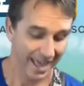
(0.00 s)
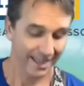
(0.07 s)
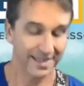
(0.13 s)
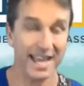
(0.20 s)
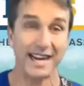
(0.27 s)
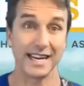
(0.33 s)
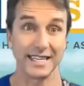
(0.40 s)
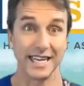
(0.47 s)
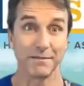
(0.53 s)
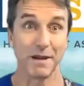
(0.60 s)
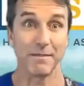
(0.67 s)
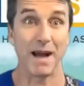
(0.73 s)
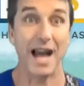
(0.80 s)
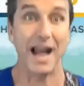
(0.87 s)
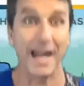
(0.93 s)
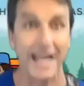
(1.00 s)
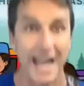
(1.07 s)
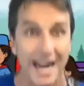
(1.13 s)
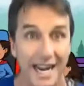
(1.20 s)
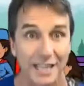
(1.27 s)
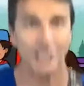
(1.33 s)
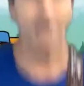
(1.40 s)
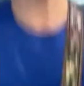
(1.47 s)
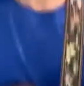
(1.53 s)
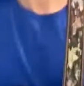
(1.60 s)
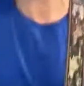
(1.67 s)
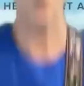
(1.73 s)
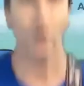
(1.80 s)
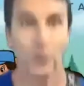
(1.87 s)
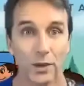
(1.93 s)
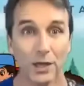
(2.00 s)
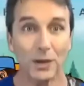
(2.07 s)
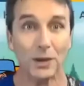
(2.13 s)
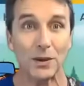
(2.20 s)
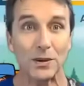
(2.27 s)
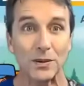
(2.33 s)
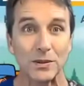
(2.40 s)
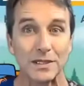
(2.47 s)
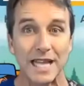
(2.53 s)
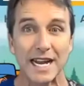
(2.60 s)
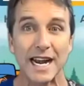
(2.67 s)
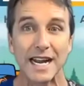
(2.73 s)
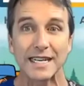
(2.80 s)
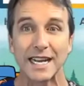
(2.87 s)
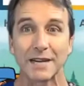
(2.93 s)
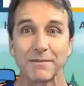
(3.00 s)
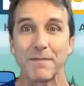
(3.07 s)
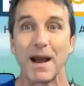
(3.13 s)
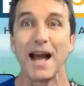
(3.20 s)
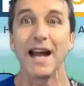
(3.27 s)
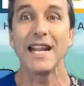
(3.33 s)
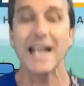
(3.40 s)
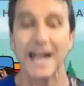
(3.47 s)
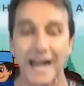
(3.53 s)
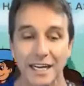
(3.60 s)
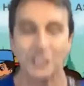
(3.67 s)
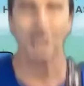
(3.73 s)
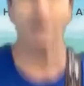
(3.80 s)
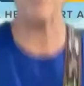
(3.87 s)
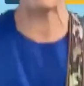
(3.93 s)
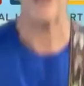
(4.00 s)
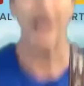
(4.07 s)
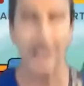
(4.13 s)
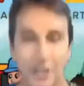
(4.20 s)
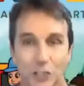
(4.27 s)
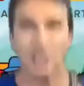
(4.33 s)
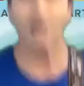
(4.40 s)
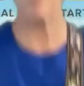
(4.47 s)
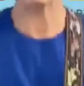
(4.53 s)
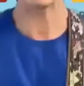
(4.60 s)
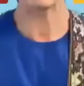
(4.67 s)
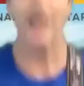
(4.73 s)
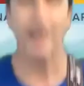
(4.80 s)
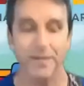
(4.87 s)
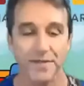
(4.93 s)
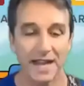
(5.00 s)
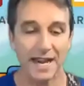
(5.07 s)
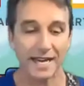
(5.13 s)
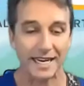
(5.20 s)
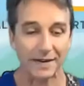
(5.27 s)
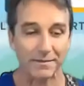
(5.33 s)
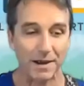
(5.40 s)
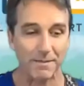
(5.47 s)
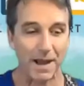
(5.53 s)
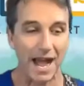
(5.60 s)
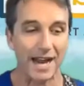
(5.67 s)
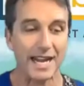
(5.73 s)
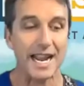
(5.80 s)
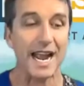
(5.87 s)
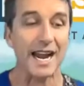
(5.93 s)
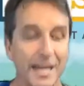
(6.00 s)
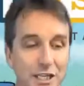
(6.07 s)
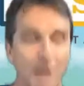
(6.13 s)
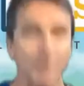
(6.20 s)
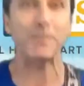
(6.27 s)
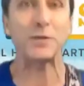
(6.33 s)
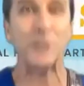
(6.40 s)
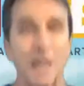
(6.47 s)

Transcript: Then I take my body and I jump. Woo! Then I take my body and I jump, jump. Then I take my body and I jump,